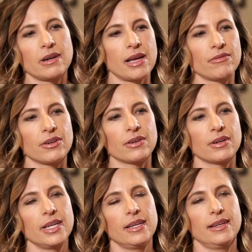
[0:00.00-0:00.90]
are
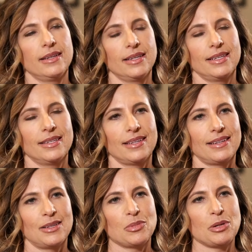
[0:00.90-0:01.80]
ever
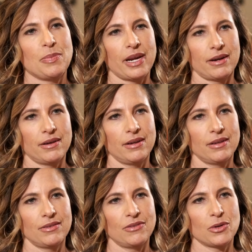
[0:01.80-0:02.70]
prepared
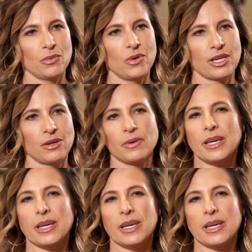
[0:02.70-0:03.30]
for what you